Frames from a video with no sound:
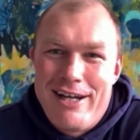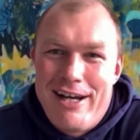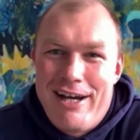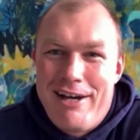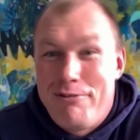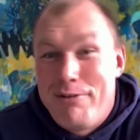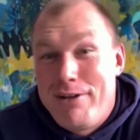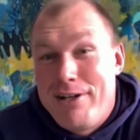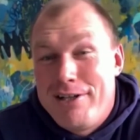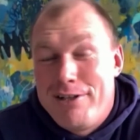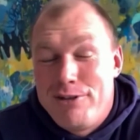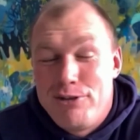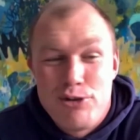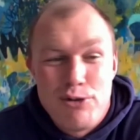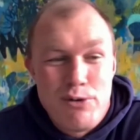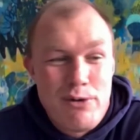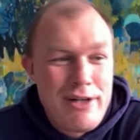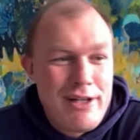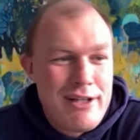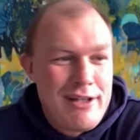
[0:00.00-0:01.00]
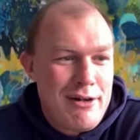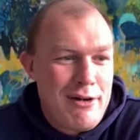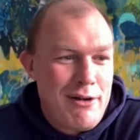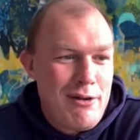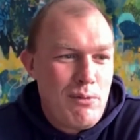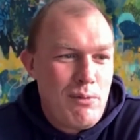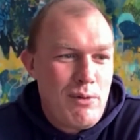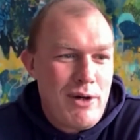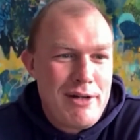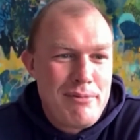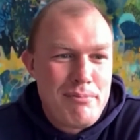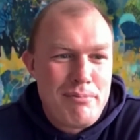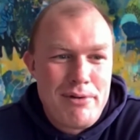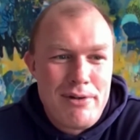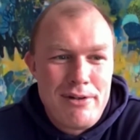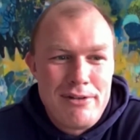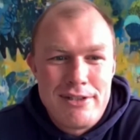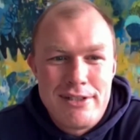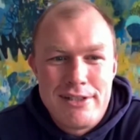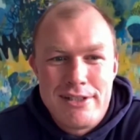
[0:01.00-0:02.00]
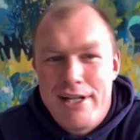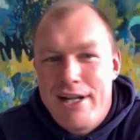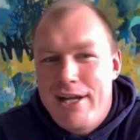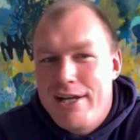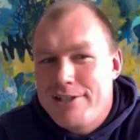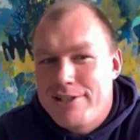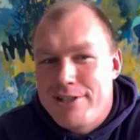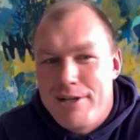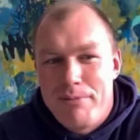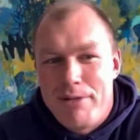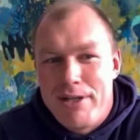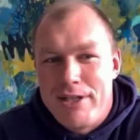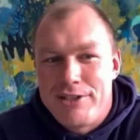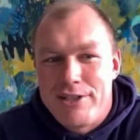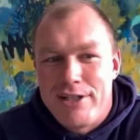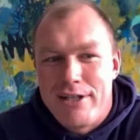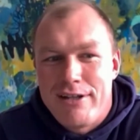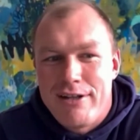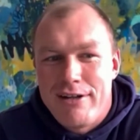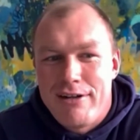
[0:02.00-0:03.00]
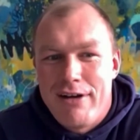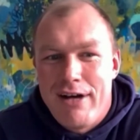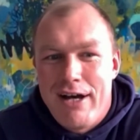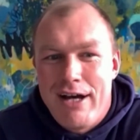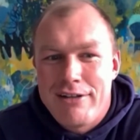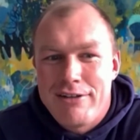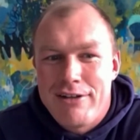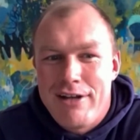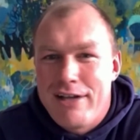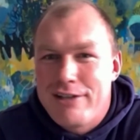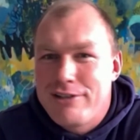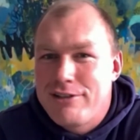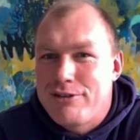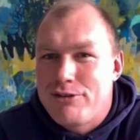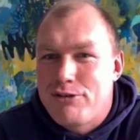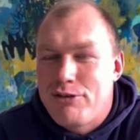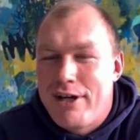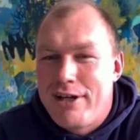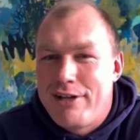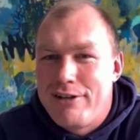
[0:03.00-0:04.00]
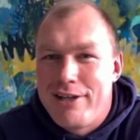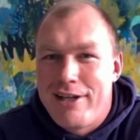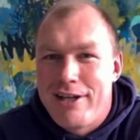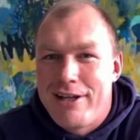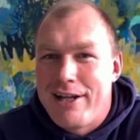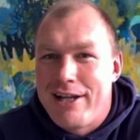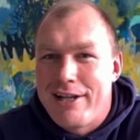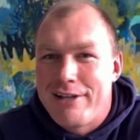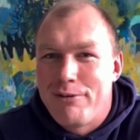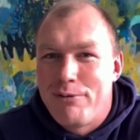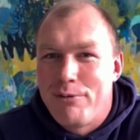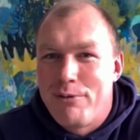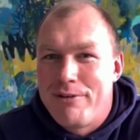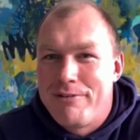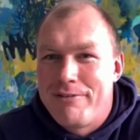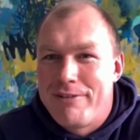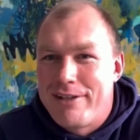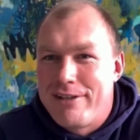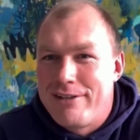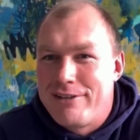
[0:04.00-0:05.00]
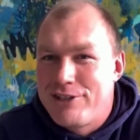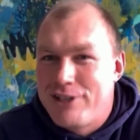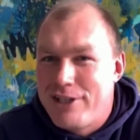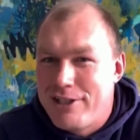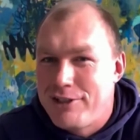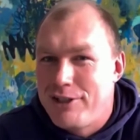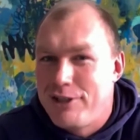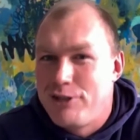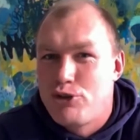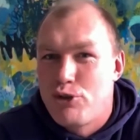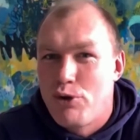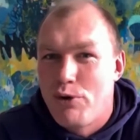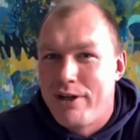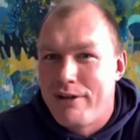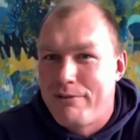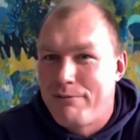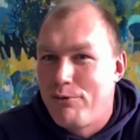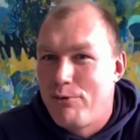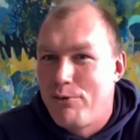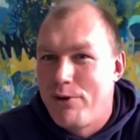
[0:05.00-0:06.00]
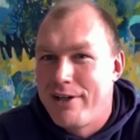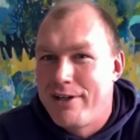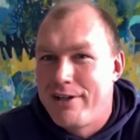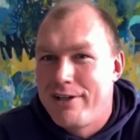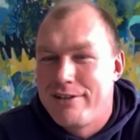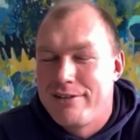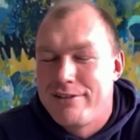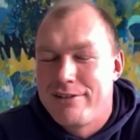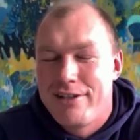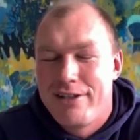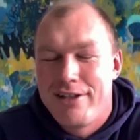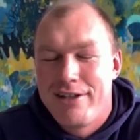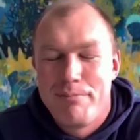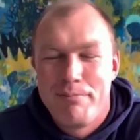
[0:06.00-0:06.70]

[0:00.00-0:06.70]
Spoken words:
I really enjoy the whole wine process. And as I mentioned, you know, I just try and declutter all of it and just enjoy it for what it is.